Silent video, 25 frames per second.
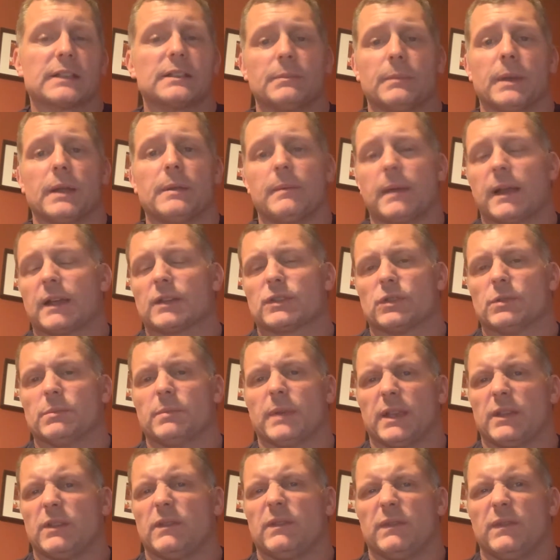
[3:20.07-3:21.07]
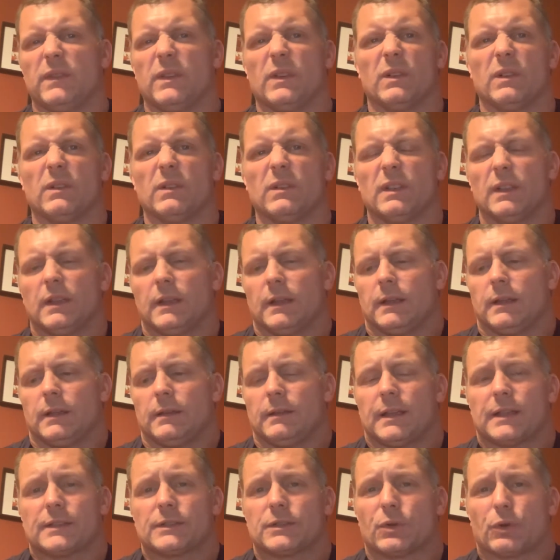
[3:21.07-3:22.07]
It might actually make you feel
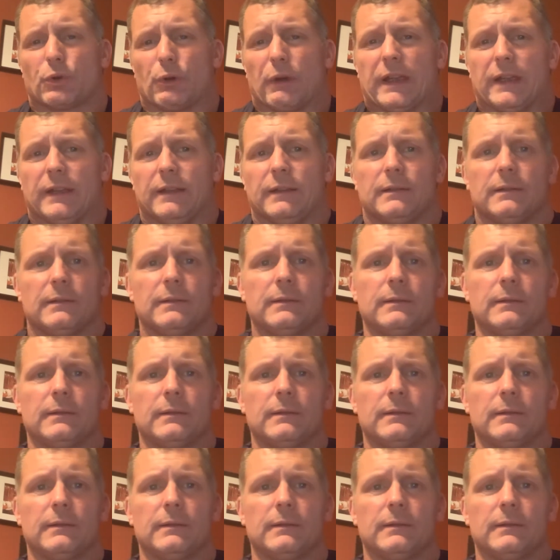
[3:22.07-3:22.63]
not so great.